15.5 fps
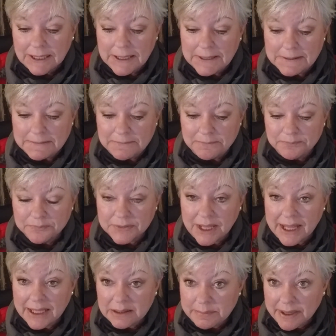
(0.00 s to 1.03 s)
I
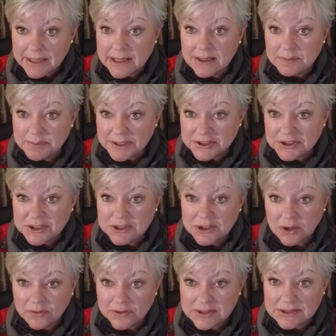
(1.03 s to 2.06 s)
had a baking business
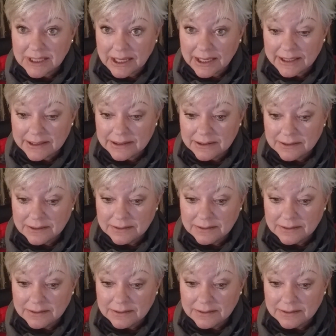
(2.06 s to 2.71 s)
on the side.